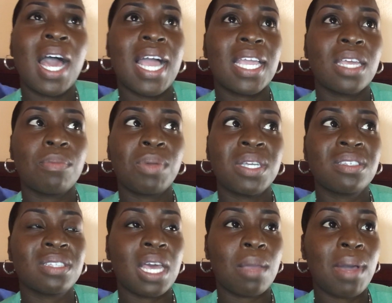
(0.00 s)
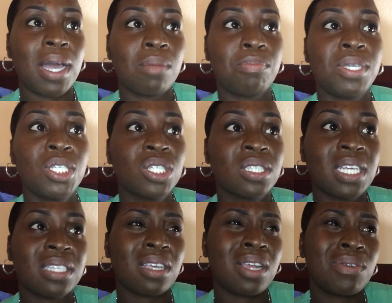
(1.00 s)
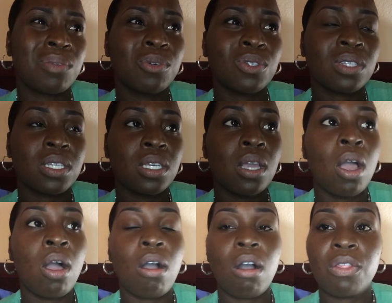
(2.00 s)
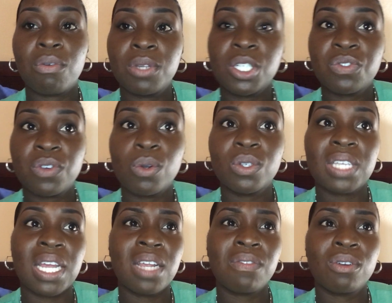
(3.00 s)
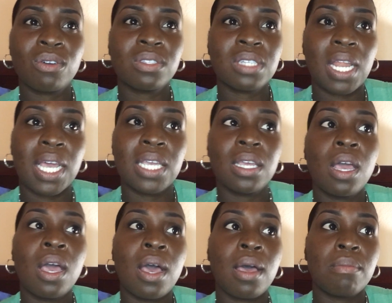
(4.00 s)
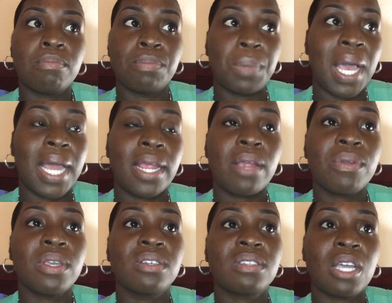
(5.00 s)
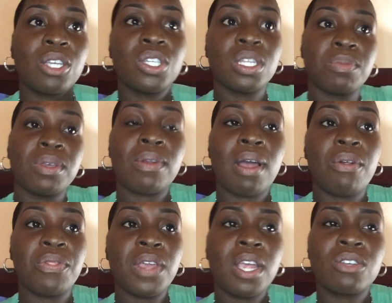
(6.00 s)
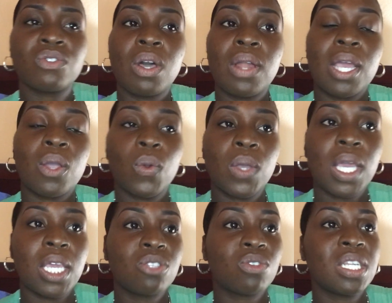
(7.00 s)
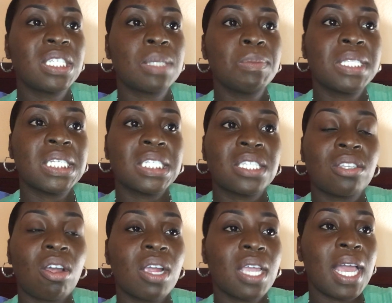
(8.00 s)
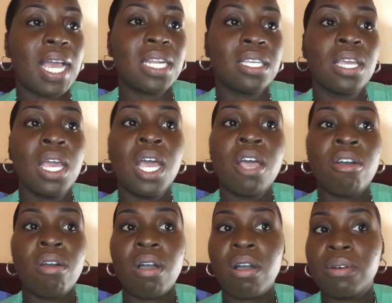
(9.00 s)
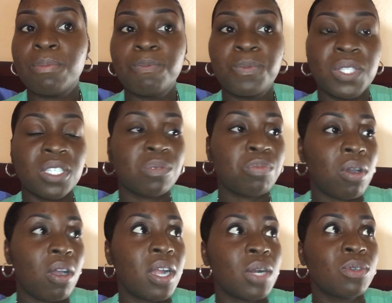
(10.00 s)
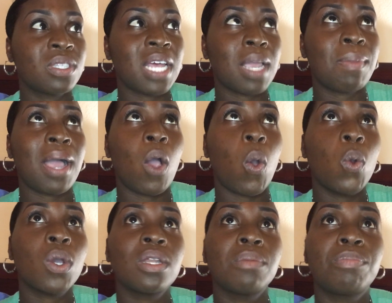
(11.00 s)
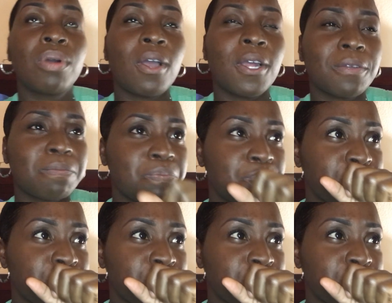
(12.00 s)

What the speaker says: I get places like by the beach, because that's the area mostly all the rich folks. I never go to like bad areas. I usually be around there. So I'm like, okay. So this took me to this dark alley. This part was like by Oakland Park,